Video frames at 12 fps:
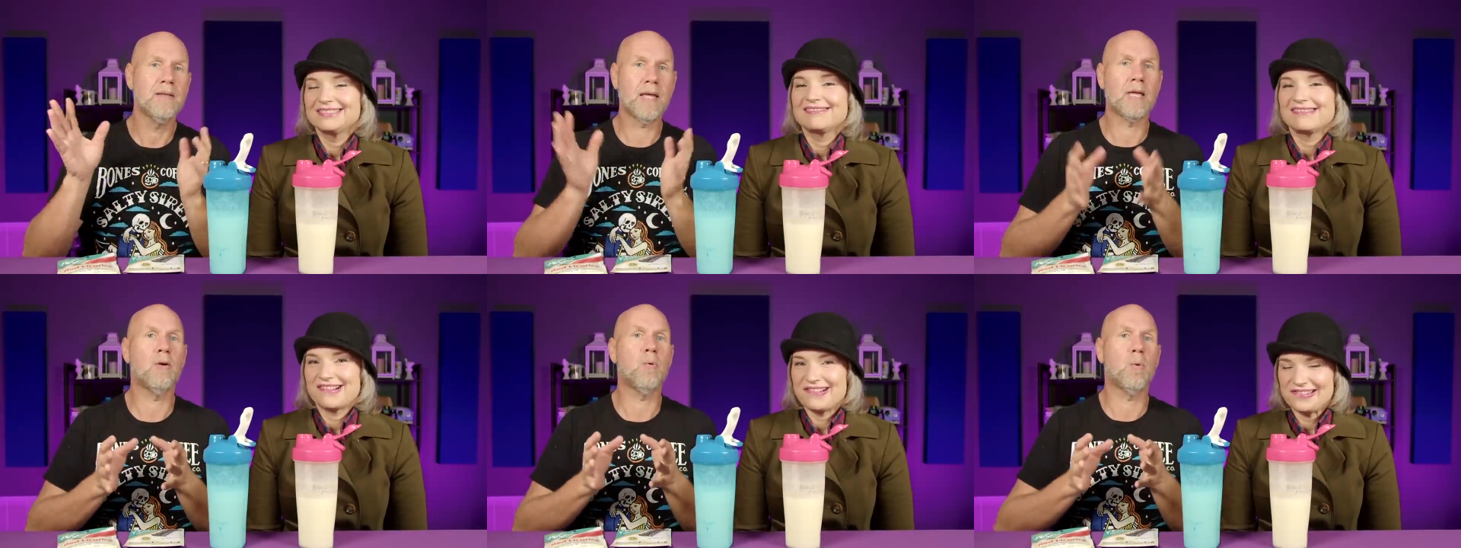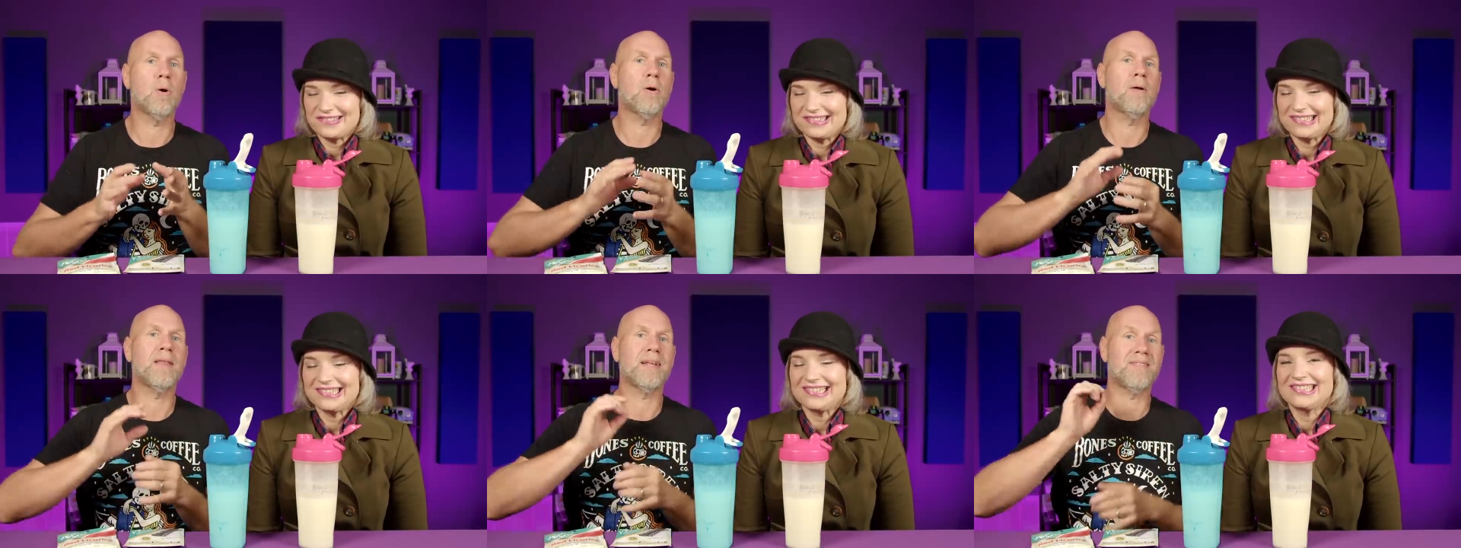Speaker 1: that you
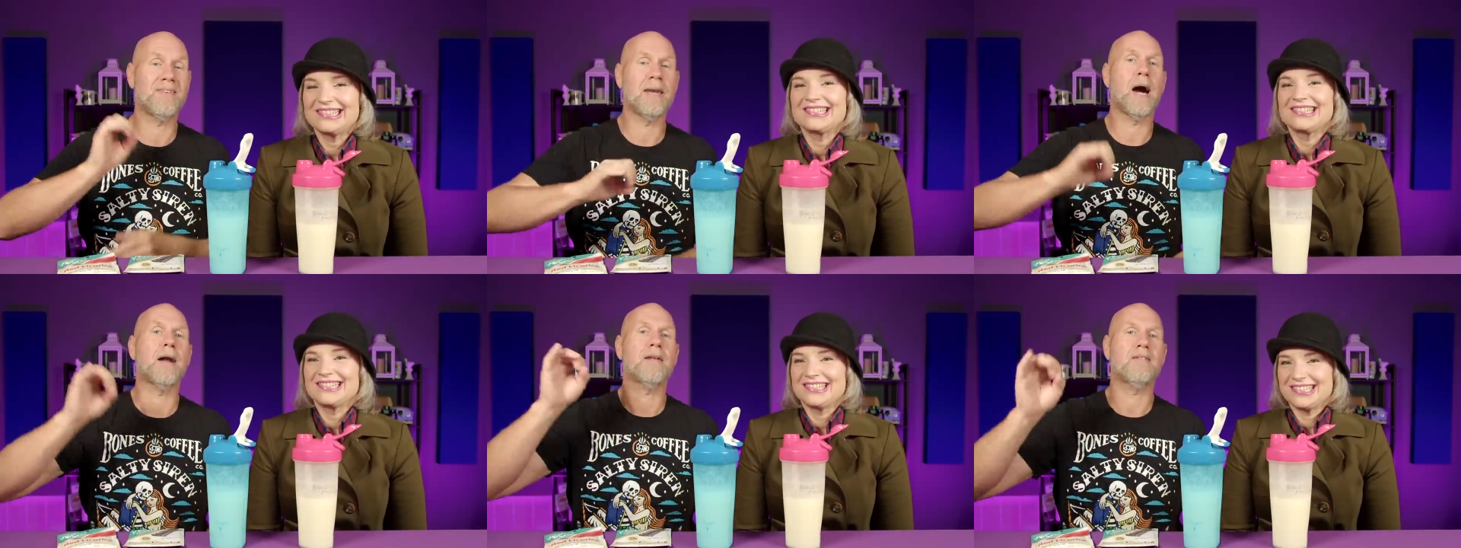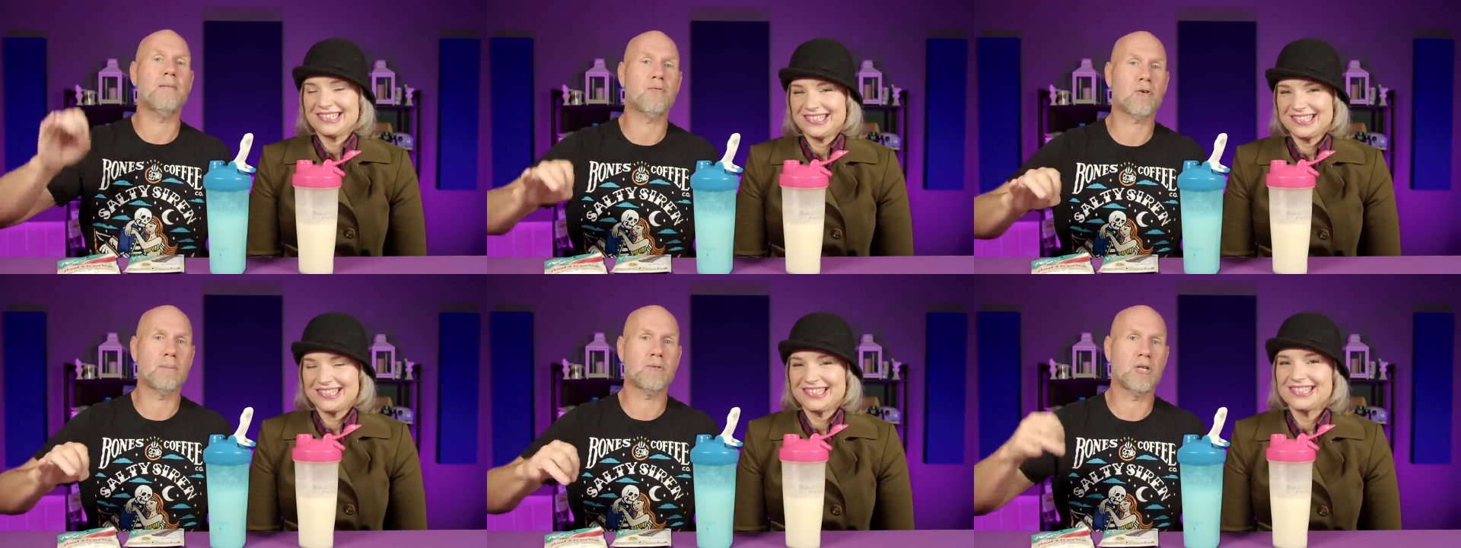order that's not a
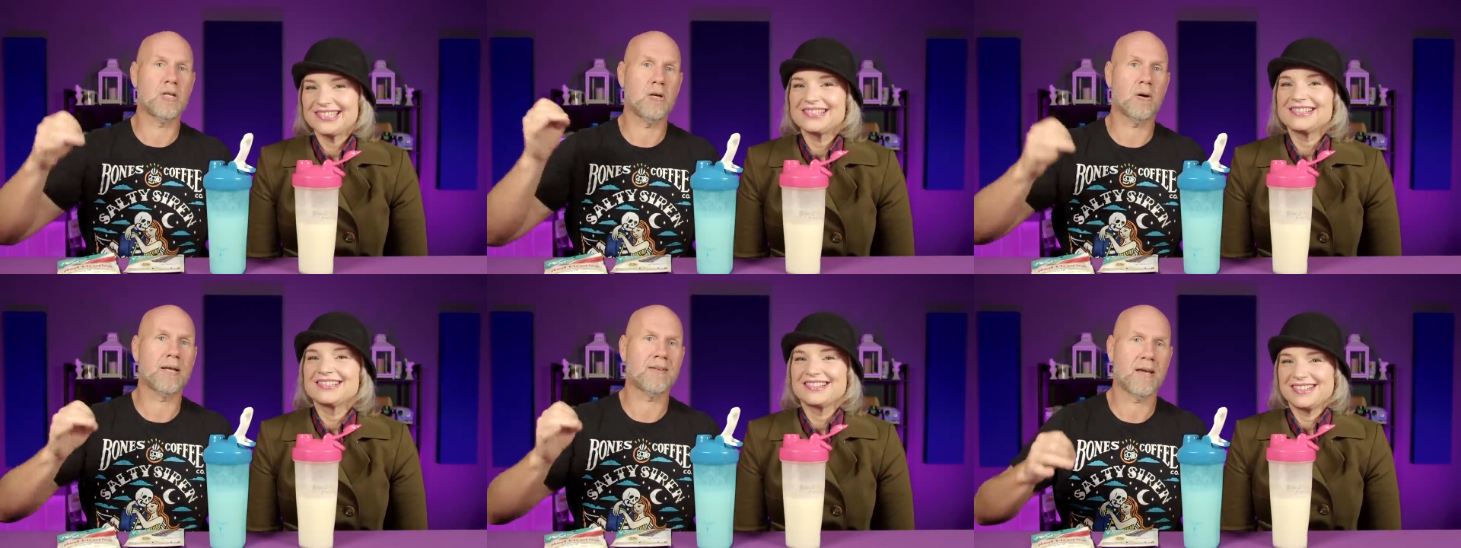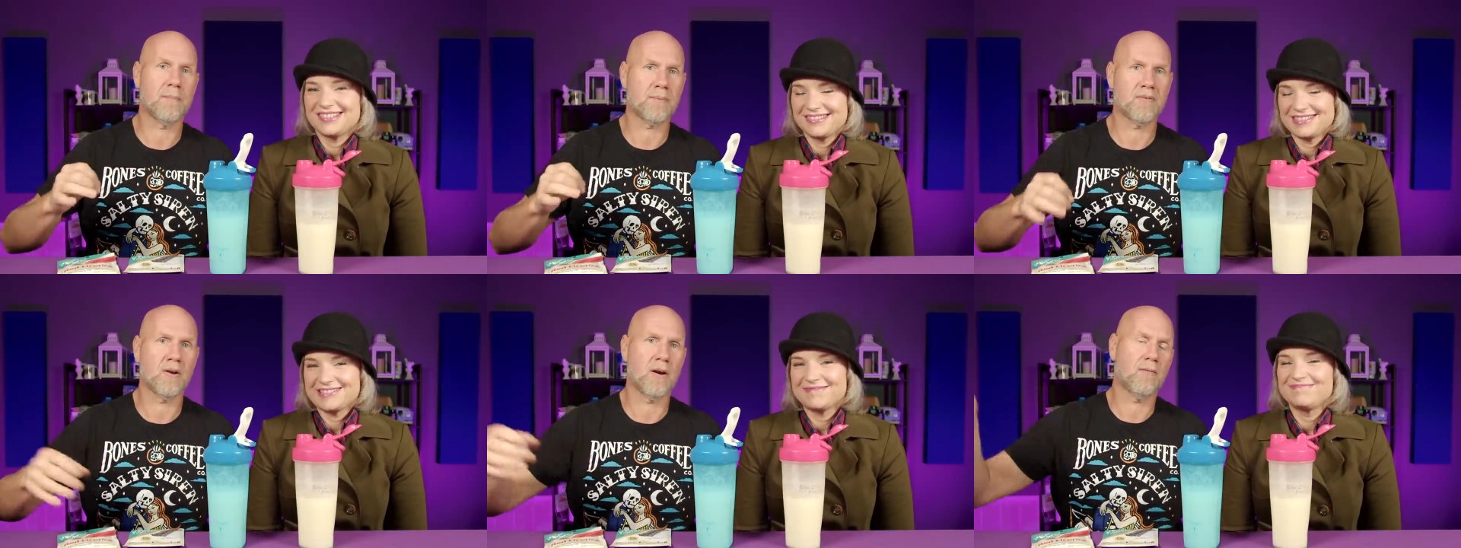subscription, you'll get ten
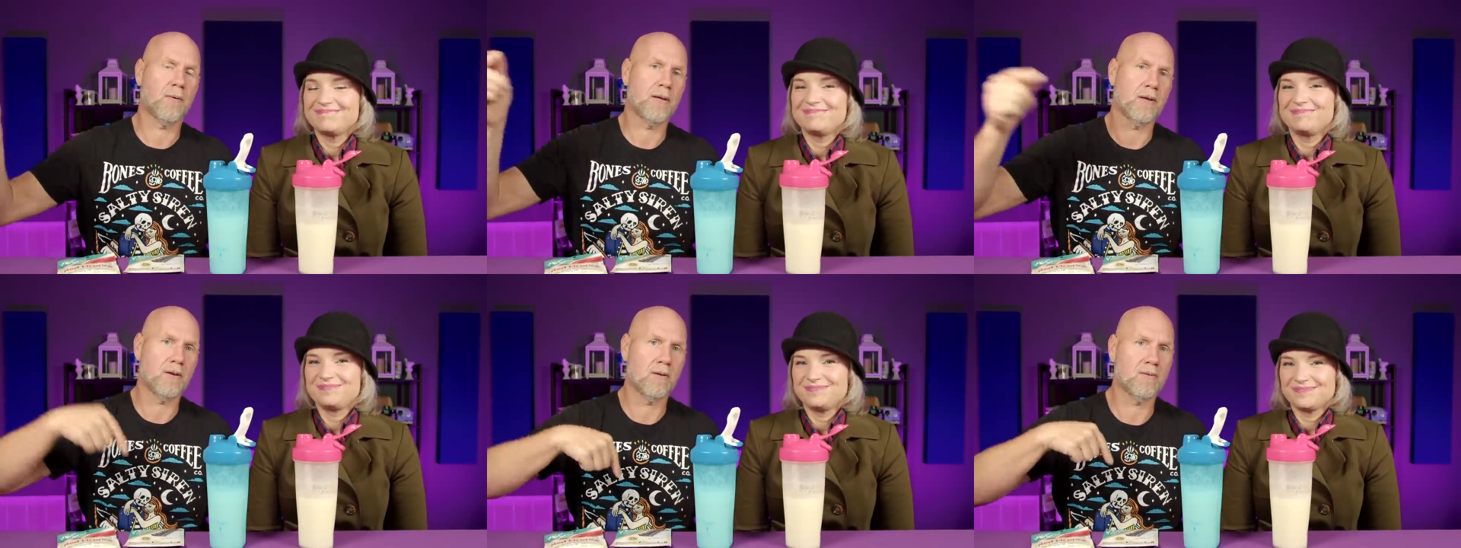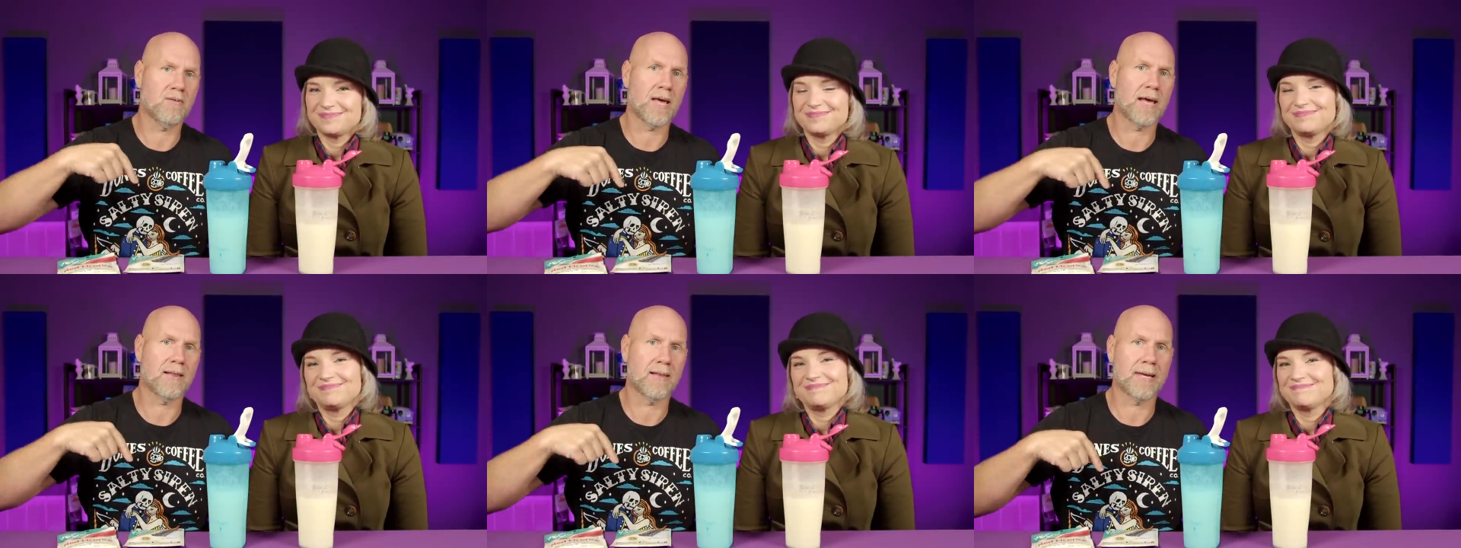percent off when you use
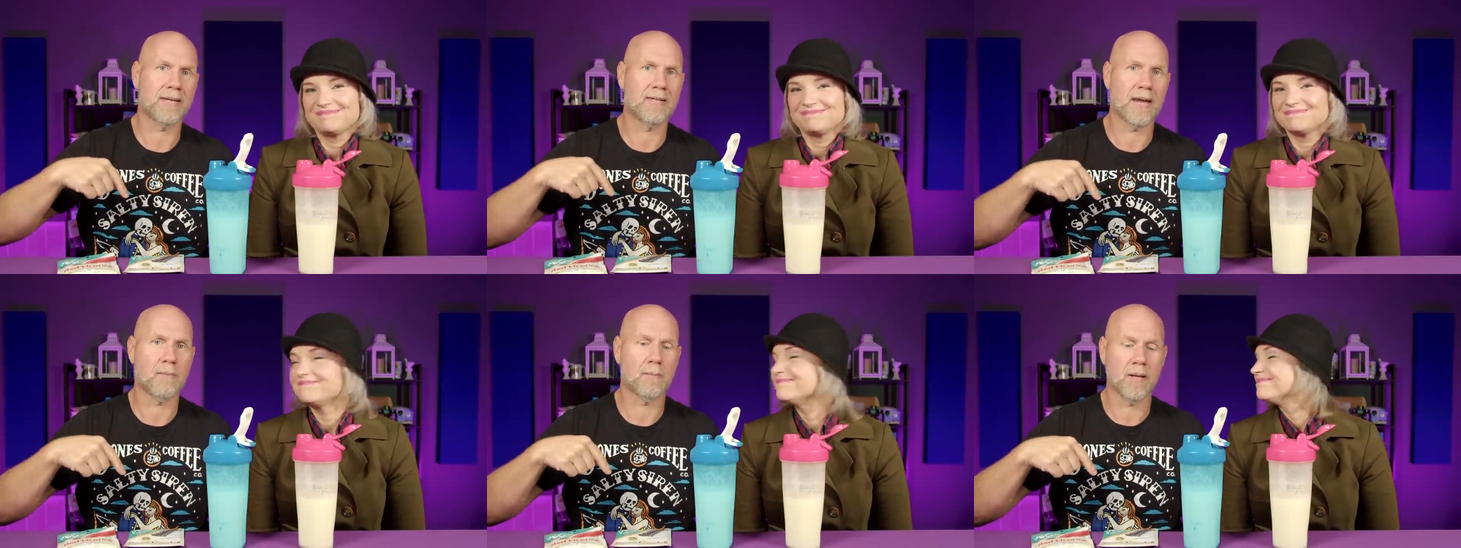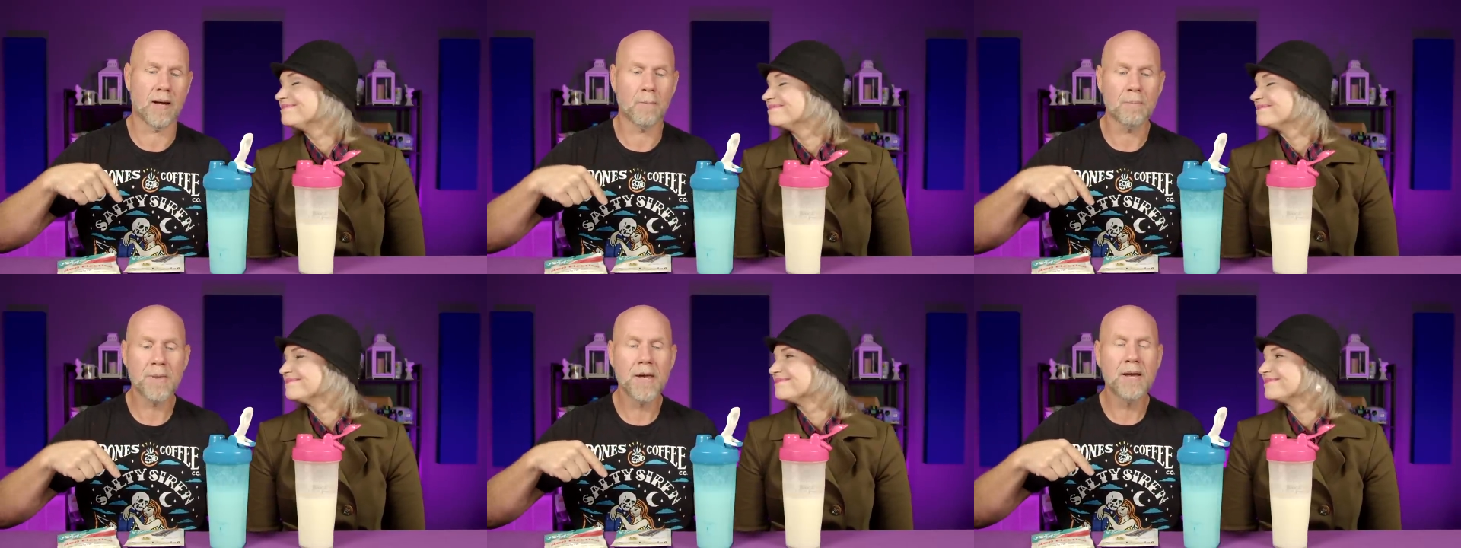that link down below.